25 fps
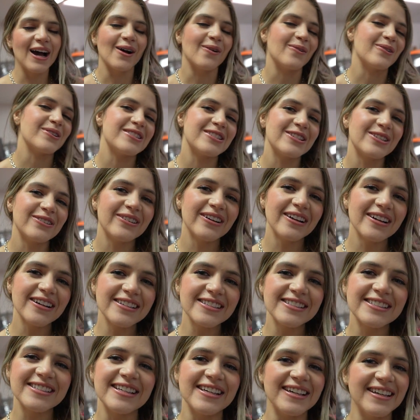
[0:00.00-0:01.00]
I will see you
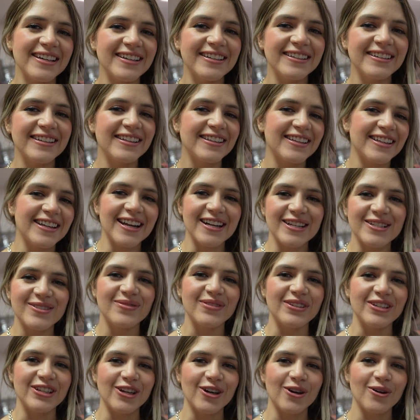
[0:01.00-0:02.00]
guys in the next
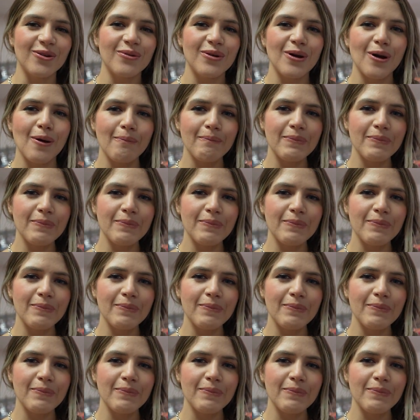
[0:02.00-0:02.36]
video.